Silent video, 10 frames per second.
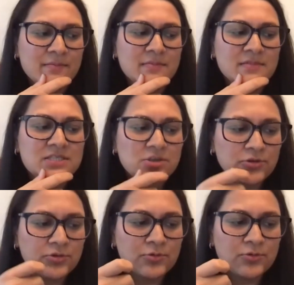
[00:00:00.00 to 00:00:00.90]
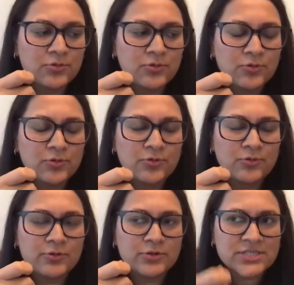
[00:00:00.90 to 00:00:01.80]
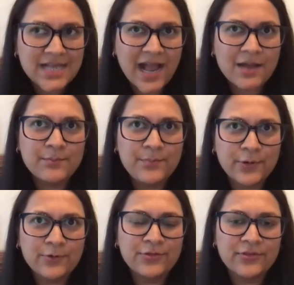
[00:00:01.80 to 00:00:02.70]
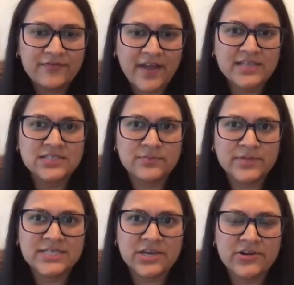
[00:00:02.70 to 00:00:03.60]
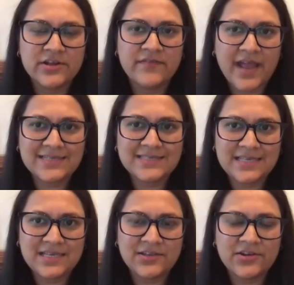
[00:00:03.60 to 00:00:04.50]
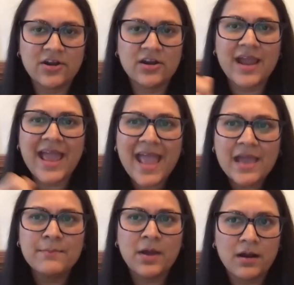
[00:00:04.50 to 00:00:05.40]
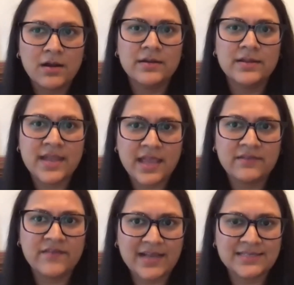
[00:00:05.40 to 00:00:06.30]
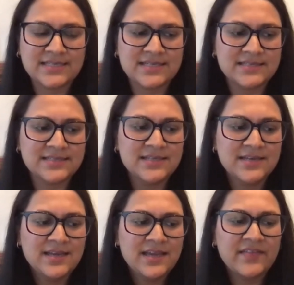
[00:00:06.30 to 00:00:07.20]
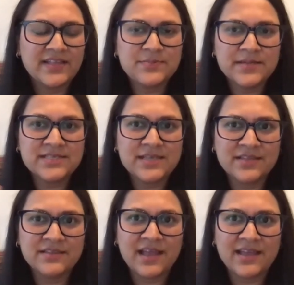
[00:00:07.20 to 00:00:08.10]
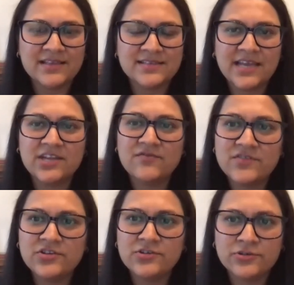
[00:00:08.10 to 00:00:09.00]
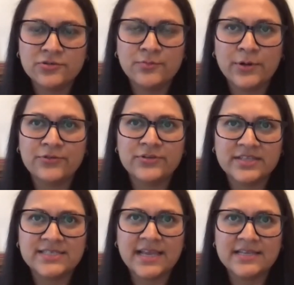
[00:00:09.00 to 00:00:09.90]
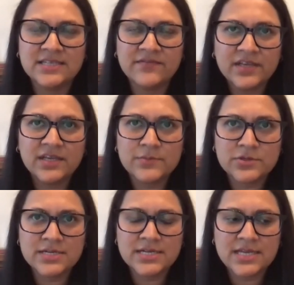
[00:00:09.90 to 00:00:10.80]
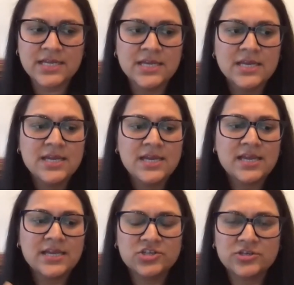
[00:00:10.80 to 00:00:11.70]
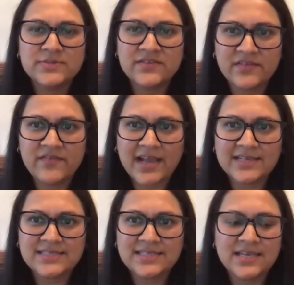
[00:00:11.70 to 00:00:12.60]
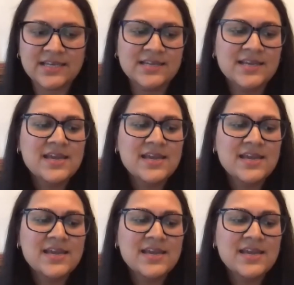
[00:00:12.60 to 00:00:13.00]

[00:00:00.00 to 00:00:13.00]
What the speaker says: So Scott, both the Pfizer and Moderna vaccine are mRNA vaccines. And that's been something that is kind of new, both to the scientific community in terms of a vaccine.